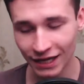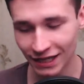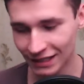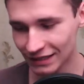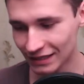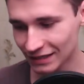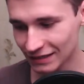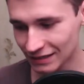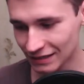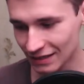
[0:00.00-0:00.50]
It
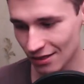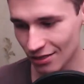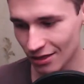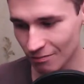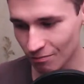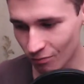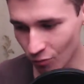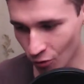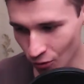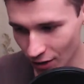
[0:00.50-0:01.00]
is the
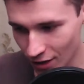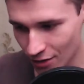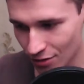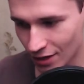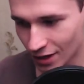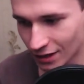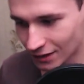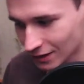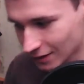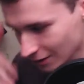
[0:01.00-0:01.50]
boy
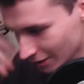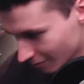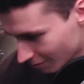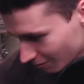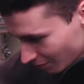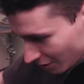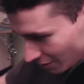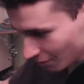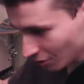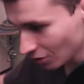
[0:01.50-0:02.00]
that uh,
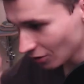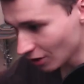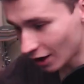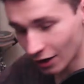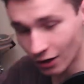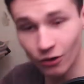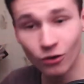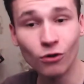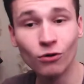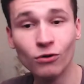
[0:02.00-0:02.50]
people
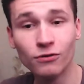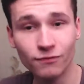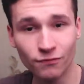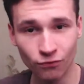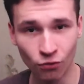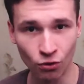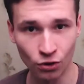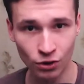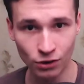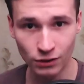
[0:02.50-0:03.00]
are going
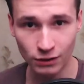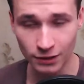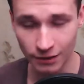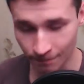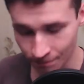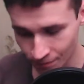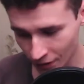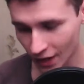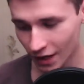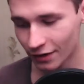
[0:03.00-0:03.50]
forward.
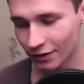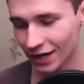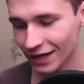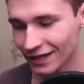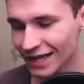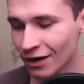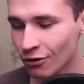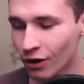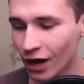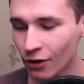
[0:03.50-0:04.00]
Right
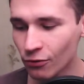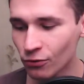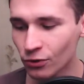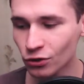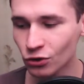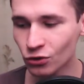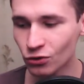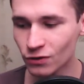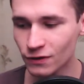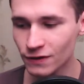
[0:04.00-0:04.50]
now I will
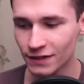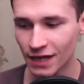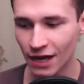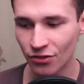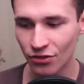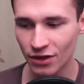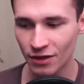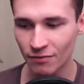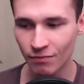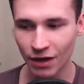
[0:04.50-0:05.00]
use
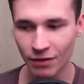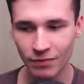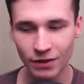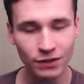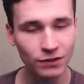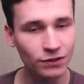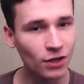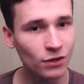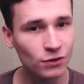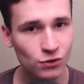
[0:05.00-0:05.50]
something maybe
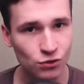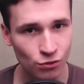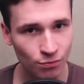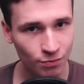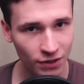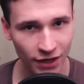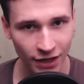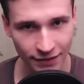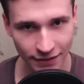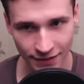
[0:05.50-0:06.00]
not
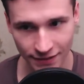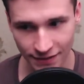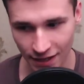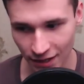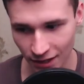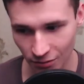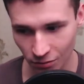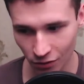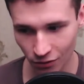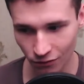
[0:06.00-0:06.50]
super
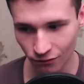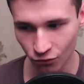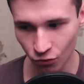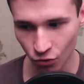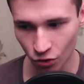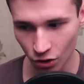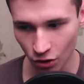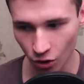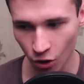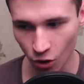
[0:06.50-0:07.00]
understandable
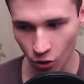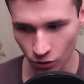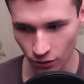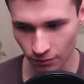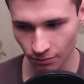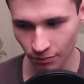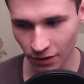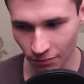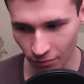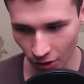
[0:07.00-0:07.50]
for old
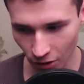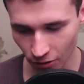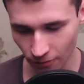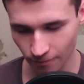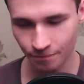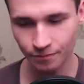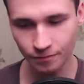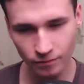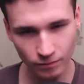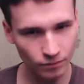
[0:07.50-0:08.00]
people
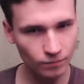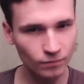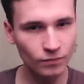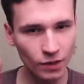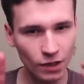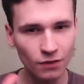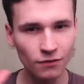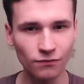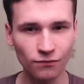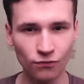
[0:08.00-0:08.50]

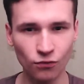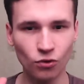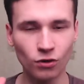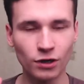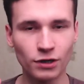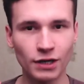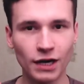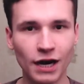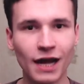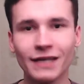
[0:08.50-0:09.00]

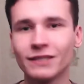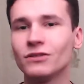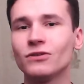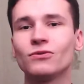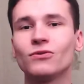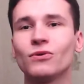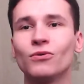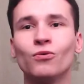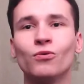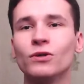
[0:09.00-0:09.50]
for I
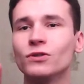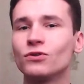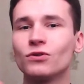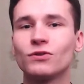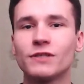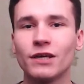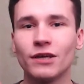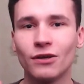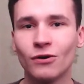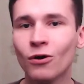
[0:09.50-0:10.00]
don't want to
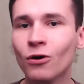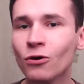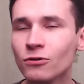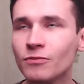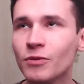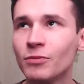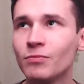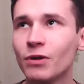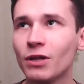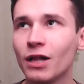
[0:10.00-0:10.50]
say old
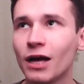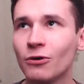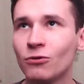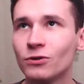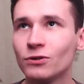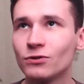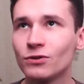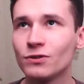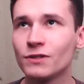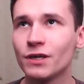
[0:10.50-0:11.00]
people, I
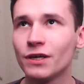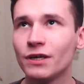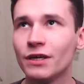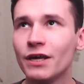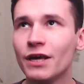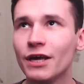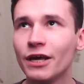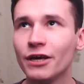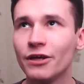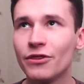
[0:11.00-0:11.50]
want to say
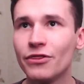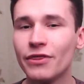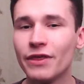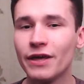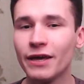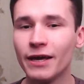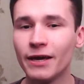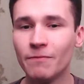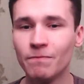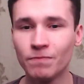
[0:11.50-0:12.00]

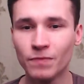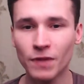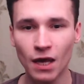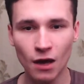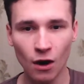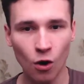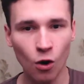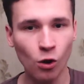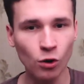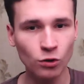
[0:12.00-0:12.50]
the
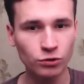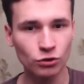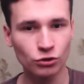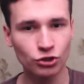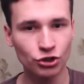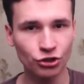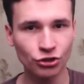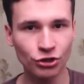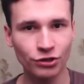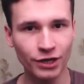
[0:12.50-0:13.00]
older
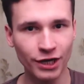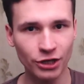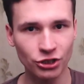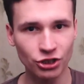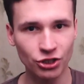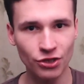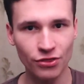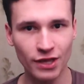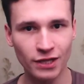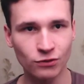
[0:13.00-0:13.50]

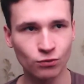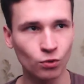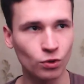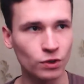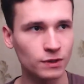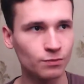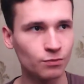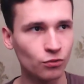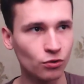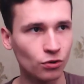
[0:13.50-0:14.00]
generation that
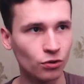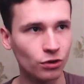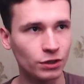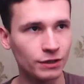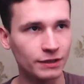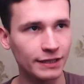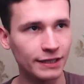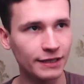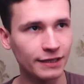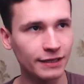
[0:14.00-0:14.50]
was
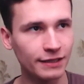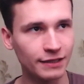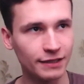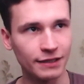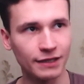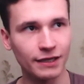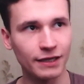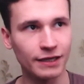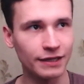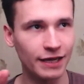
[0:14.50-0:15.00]
born in
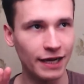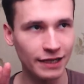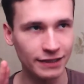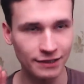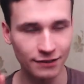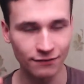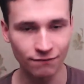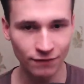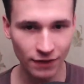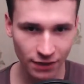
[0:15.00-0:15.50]
uh,
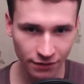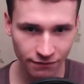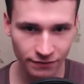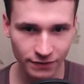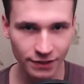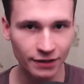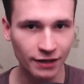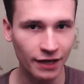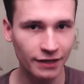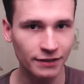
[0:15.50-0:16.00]

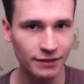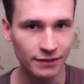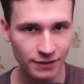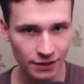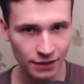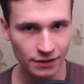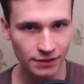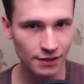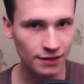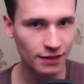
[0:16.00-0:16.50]
1950,
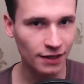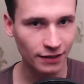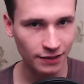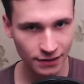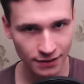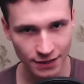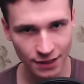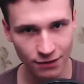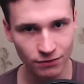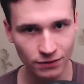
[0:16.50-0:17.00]
1960,
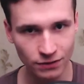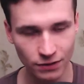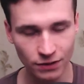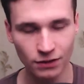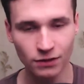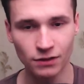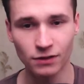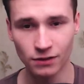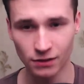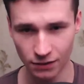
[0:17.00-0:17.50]

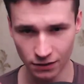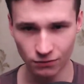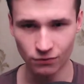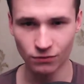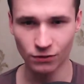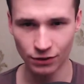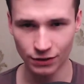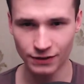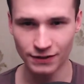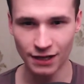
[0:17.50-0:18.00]
1970
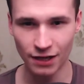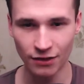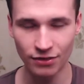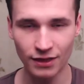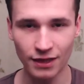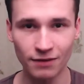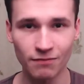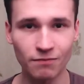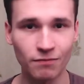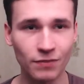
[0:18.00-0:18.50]
or
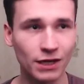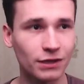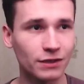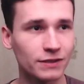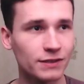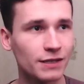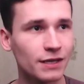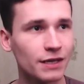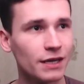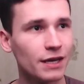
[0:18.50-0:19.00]
something
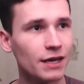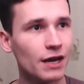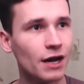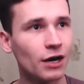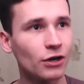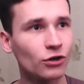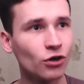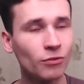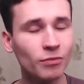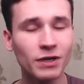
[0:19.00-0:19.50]
because
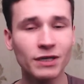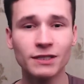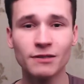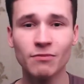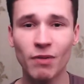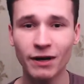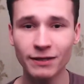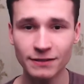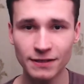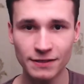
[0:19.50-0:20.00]
Robert
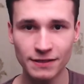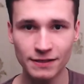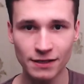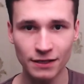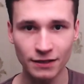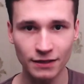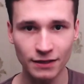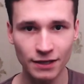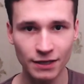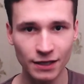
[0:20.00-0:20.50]

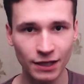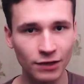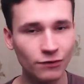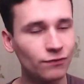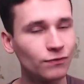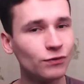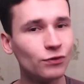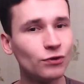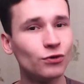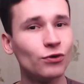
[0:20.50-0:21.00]
Pattinson,
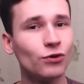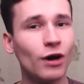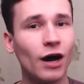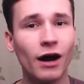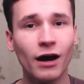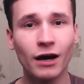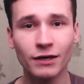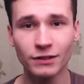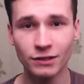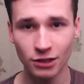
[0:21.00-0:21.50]
if you
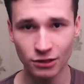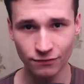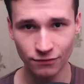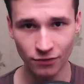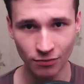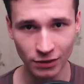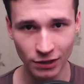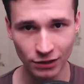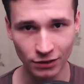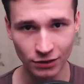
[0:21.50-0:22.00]
are not
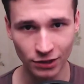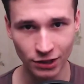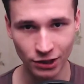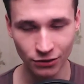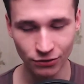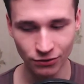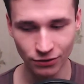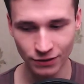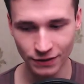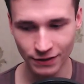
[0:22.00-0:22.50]
familiar
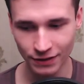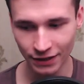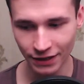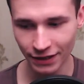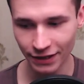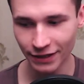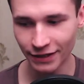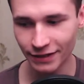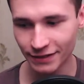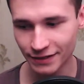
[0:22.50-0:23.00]
who is he,
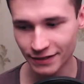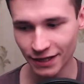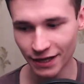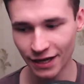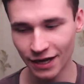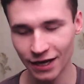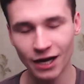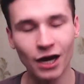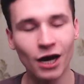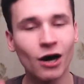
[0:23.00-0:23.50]
is
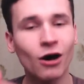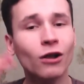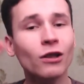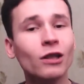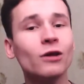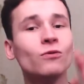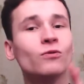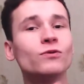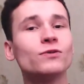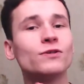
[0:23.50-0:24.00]
a
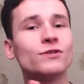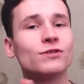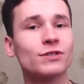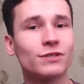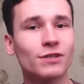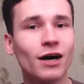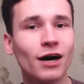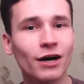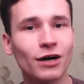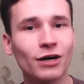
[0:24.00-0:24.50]
Hollywood
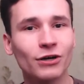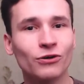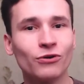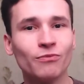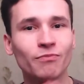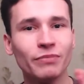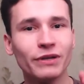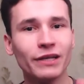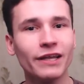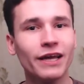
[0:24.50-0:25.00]
star who
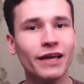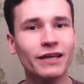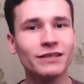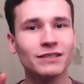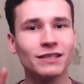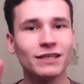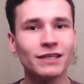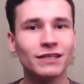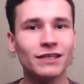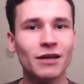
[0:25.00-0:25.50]
played
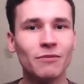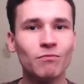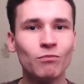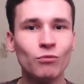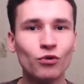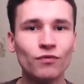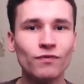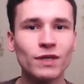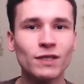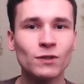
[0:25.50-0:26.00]
in a
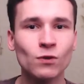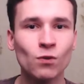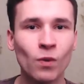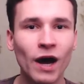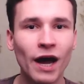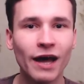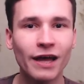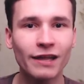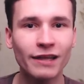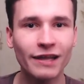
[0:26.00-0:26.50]
movie
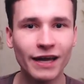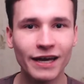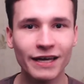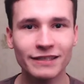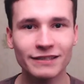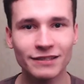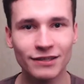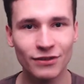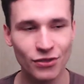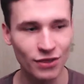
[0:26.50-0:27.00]

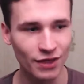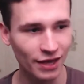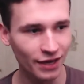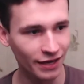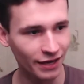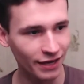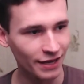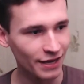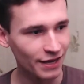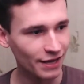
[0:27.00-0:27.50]
Twilight
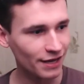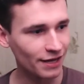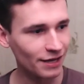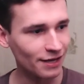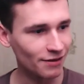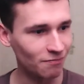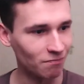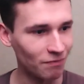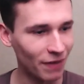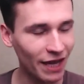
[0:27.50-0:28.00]
the
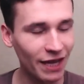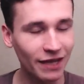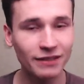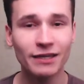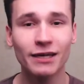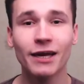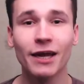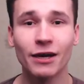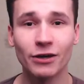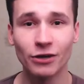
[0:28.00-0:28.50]
main
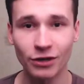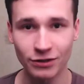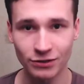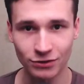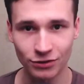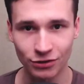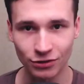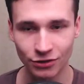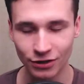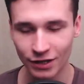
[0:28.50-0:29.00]

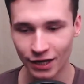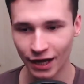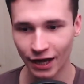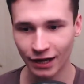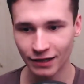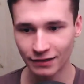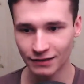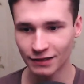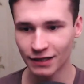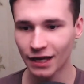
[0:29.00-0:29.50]
character
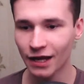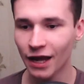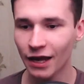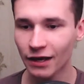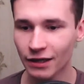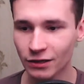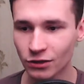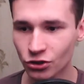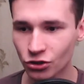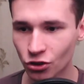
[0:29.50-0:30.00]
and I, I
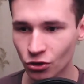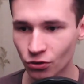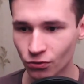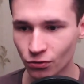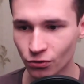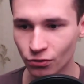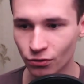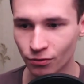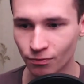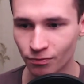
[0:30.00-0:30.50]
can show
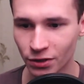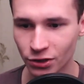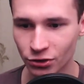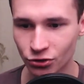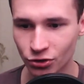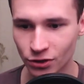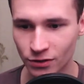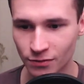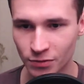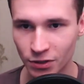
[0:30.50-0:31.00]
you
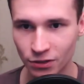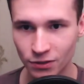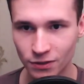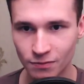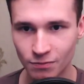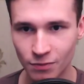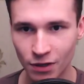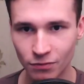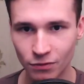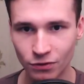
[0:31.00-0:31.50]
pictures
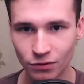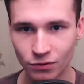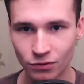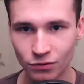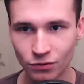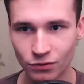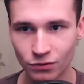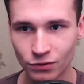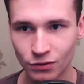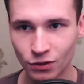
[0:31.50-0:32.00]
because maybe
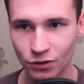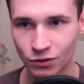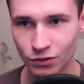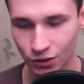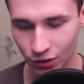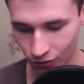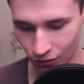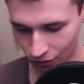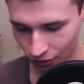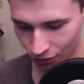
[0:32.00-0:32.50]
you don't
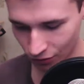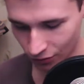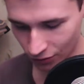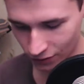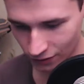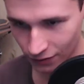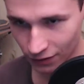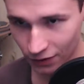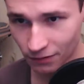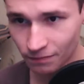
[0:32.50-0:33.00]
know who
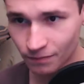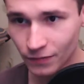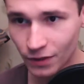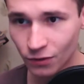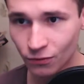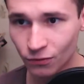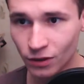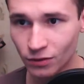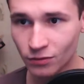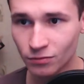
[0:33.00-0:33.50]
is he.
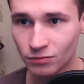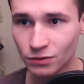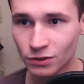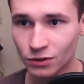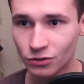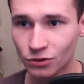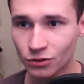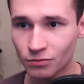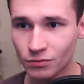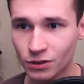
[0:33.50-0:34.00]
One moment,
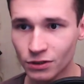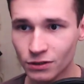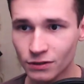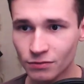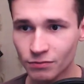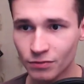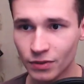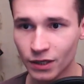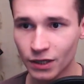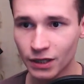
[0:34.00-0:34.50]
Robert
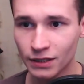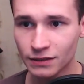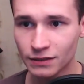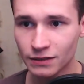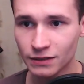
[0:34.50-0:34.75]
Ah,